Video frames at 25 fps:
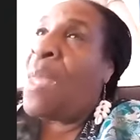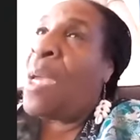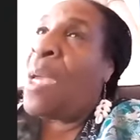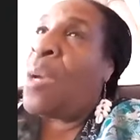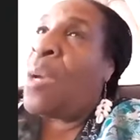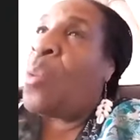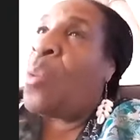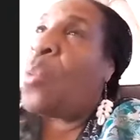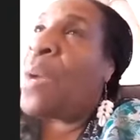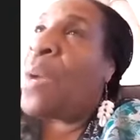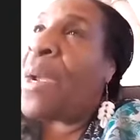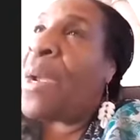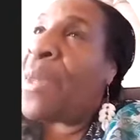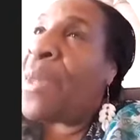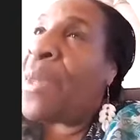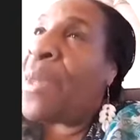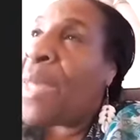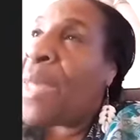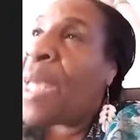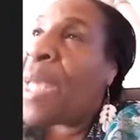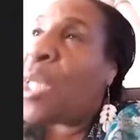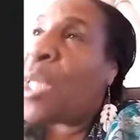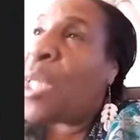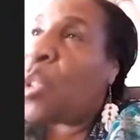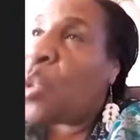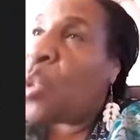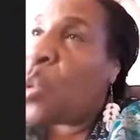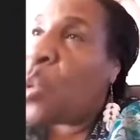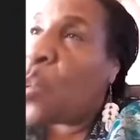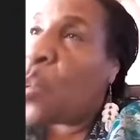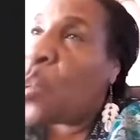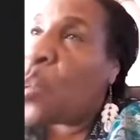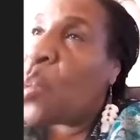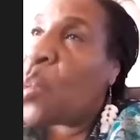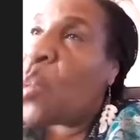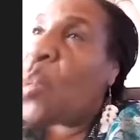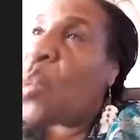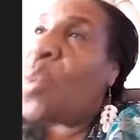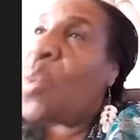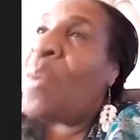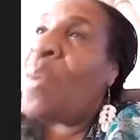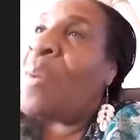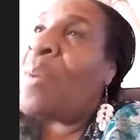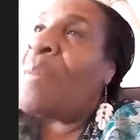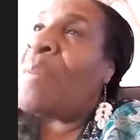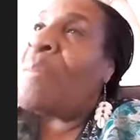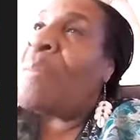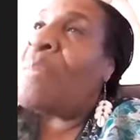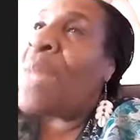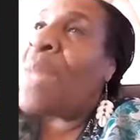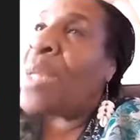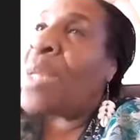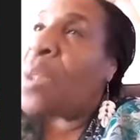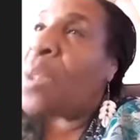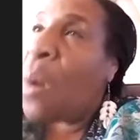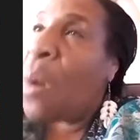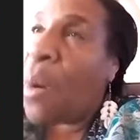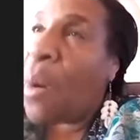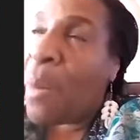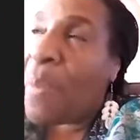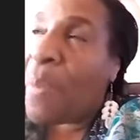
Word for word: where they knew that horrible